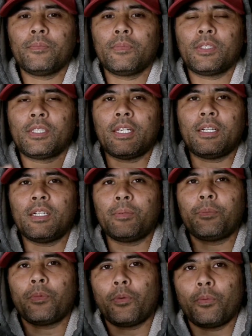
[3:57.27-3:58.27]

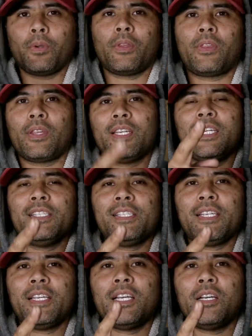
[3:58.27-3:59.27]
setup with the
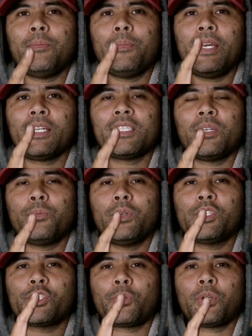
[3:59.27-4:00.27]
Ecm
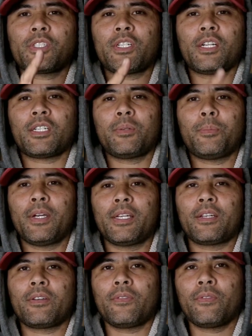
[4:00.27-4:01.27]
Xm1 short shotgun mic,